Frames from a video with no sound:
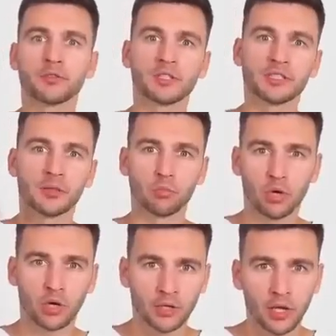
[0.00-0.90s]
to my channel.
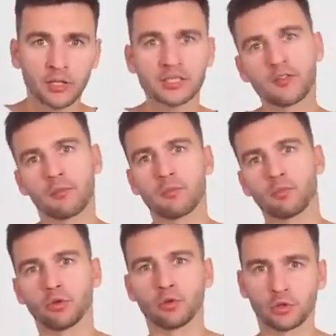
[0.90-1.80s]
This was
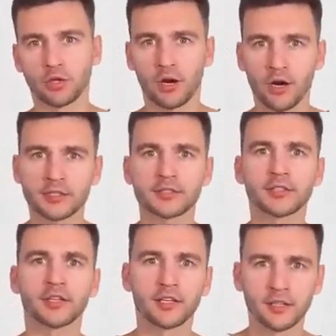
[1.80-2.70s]
Dr. Alice with you.
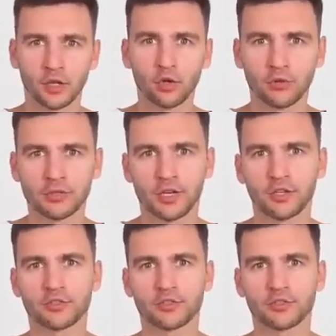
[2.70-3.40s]
See you next time.